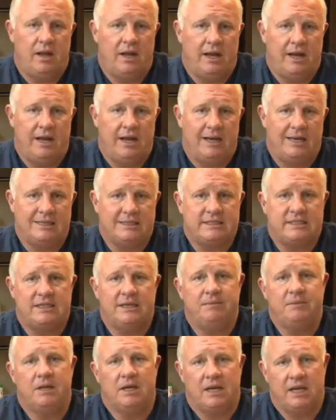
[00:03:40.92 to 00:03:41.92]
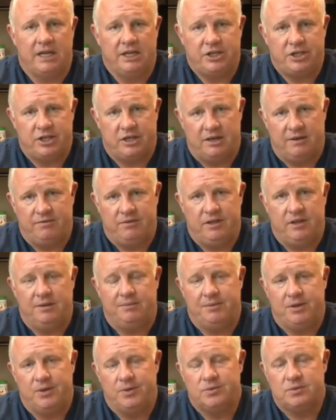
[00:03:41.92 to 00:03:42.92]
a stimulation of the
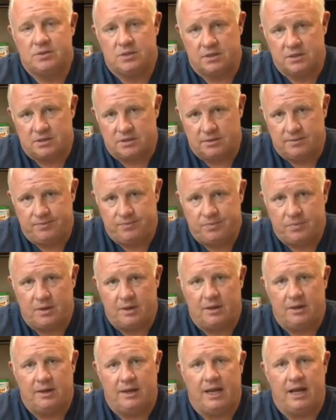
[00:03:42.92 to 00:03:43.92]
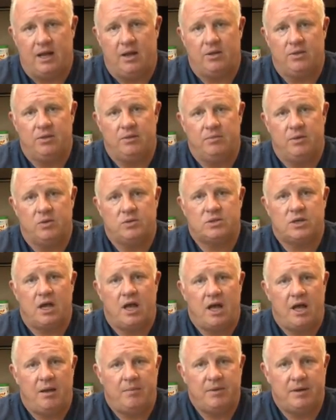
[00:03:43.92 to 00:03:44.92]
immune system. Now, the most
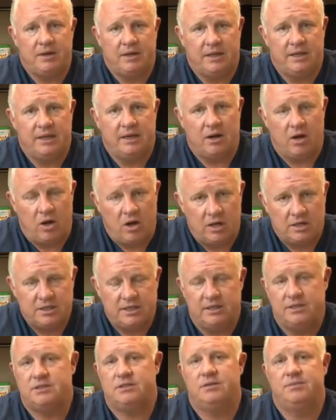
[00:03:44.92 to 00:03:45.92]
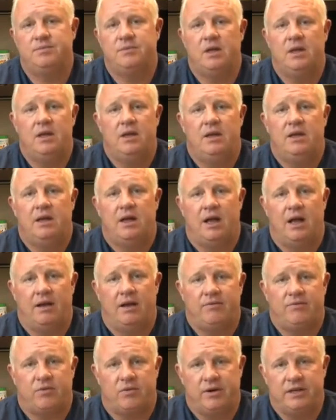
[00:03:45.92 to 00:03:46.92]
common in autism,
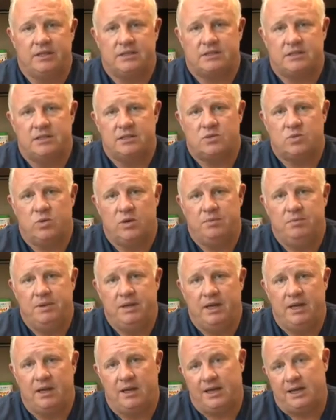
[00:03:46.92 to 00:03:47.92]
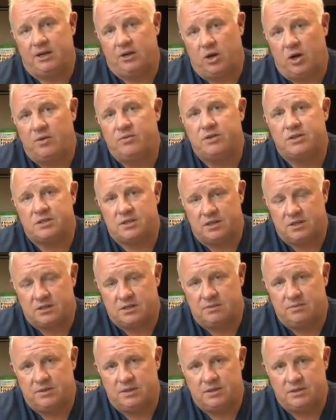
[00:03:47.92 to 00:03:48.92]
for instance, would be, and nervous
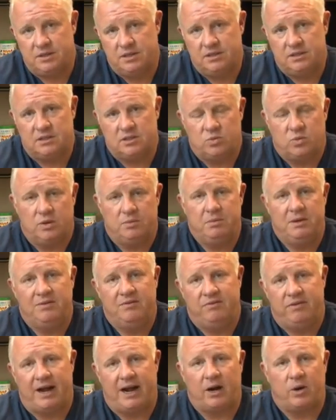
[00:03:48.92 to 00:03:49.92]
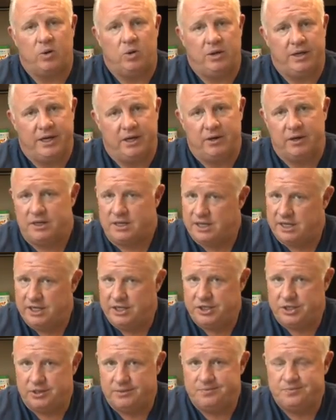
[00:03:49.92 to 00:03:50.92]
system diseases, would be viral
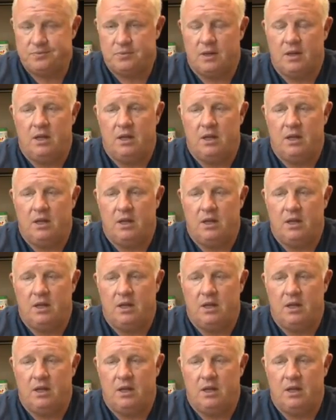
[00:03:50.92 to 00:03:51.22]
irritation.